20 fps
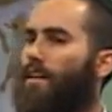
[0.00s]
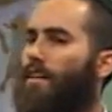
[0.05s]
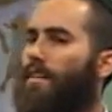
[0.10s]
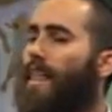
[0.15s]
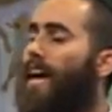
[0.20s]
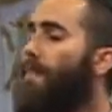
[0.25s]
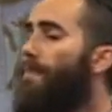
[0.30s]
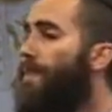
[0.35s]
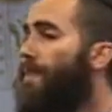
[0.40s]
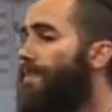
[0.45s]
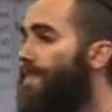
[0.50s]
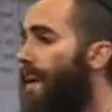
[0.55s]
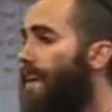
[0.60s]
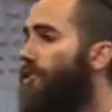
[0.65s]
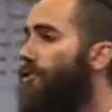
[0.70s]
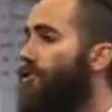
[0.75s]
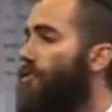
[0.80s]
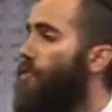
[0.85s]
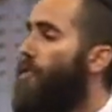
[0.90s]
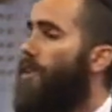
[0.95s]
That
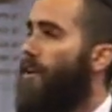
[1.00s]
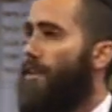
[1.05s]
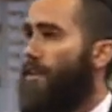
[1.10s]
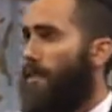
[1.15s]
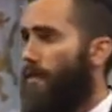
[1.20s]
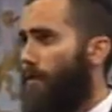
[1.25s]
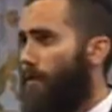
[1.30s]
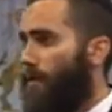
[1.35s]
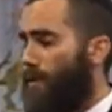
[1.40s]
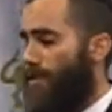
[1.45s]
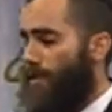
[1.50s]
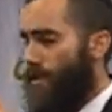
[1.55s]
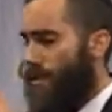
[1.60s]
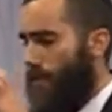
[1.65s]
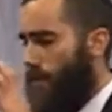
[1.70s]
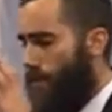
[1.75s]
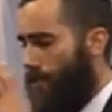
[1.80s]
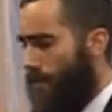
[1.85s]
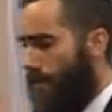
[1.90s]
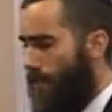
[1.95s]
potential,
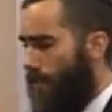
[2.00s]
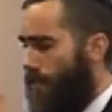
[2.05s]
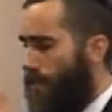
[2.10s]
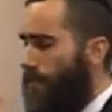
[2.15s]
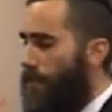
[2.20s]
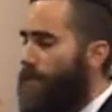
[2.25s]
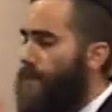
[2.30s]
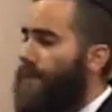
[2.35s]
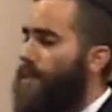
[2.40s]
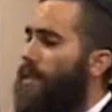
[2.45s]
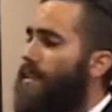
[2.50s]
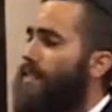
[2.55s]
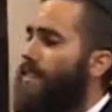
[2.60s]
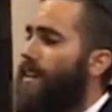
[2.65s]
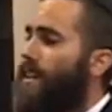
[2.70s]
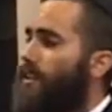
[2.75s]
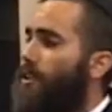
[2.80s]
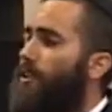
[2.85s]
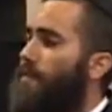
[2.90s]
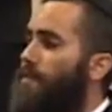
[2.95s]
within the results
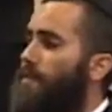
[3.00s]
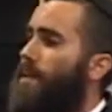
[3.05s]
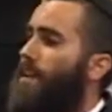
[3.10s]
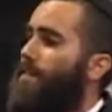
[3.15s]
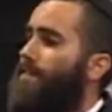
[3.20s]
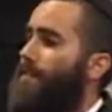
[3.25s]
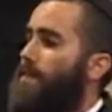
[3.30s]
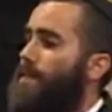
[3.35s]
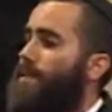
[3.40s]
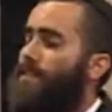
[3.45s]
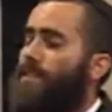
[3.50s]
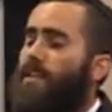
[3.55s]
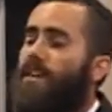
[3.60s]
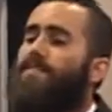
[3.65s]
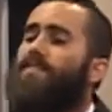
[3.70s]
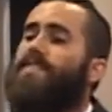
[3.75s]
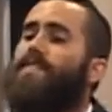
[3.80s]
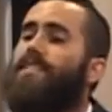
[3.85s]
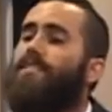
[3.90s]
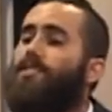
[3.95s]
that could be from a
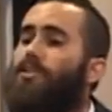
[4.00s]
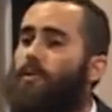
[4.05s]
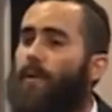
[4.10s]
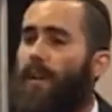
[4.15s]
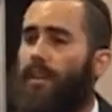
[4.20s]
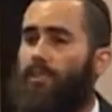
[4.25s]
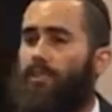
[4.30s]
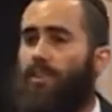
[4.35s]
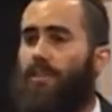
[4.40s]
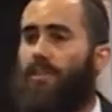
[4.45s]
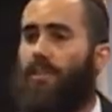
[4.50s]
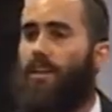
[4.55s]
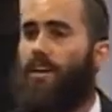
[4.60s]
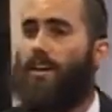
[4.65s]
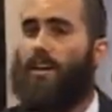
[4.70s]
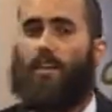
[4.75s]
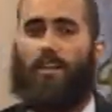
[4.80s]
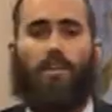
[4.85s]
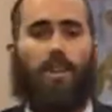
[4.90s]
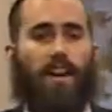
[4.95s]
given situation,
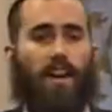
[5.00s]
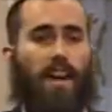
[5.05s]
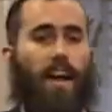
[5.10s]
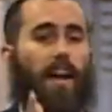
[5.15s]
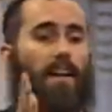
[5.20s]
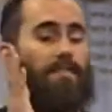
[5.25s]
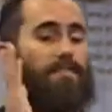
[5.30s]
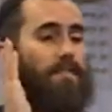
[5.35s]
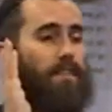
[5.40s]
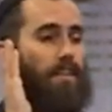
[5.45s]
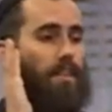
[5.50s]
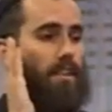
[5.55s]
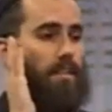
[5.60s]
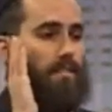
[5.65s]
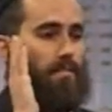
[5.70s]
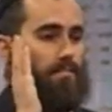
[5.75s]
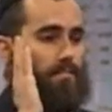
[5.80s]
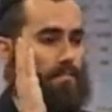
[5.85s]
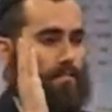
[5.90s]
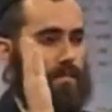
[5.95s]
you could have
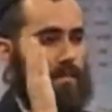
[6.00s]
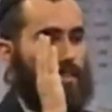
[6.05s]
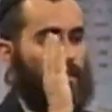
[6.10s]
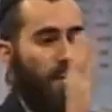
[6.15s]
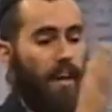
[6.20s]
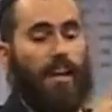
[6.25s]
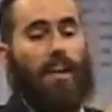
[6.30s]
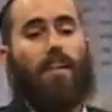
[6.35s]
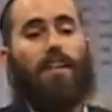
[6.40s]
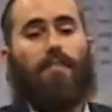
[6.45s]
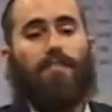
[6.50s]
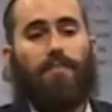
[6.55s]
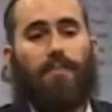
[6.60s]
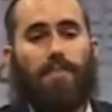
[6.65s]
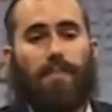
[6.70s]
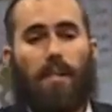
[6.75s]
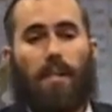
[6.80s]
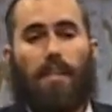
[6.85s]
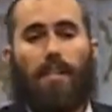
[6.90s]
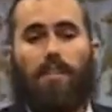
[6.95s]
the negative
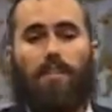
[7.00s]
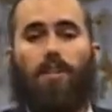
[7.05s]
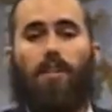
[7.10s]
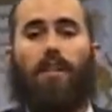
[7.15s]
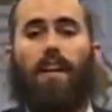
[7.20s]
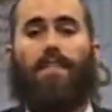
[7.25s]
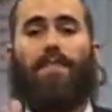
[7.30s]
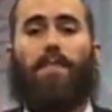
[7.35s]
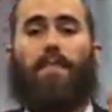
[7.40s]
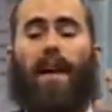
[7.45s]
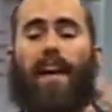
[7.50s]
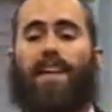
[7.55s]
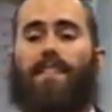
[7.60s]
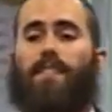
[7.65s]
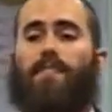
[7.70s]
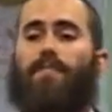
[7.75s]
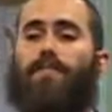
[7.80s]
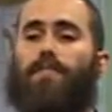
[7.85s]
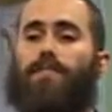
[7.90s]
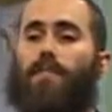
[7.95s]
results, you could have the
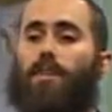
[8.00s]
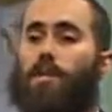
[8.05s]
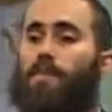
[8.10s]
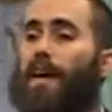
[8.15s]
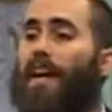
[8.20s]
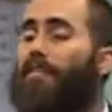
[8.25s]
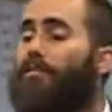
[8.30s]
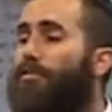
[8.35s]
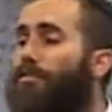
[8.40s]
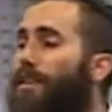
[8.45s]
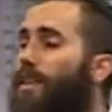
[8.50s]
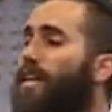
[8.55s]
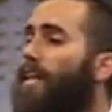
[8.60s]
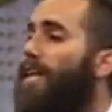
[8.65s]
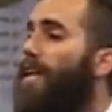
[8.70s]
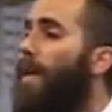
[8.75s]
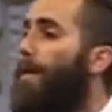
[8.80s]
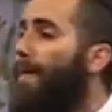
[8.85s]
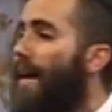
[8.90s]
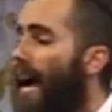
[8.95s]
positive results. By
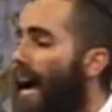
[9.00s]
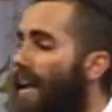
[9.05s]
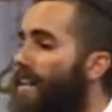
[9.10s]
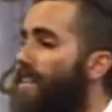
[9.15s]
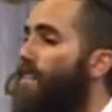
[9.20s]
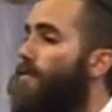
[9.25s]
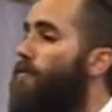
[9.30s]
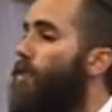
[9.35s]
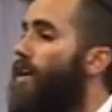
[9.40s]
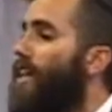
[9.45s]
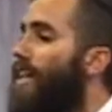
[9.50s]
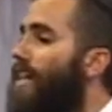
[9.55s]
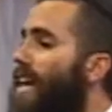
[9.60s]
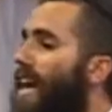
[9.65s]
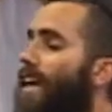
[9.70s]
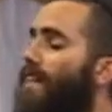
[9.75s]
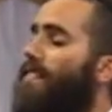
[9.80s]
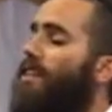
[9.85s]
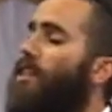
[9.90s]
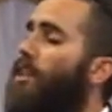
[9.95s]
thinking positive, we're
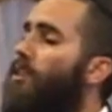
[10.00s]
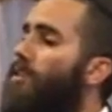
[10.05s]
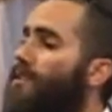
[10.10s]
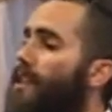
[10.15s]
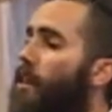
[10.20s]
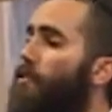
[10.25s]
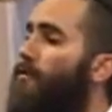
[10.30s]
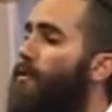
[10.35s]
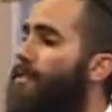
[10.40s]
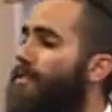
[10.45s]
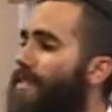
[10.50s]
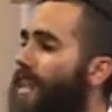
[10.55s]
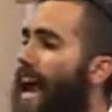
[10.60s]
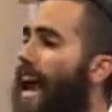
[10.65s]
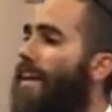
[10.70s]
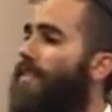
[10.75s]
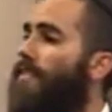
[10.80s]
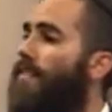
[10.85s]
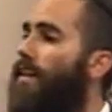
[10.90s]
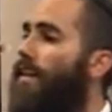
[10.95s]
connecting ourselves with
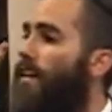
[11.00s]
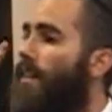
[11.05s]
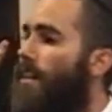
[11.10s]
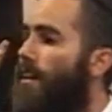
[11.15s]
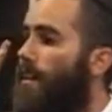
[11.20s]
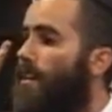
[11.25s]
that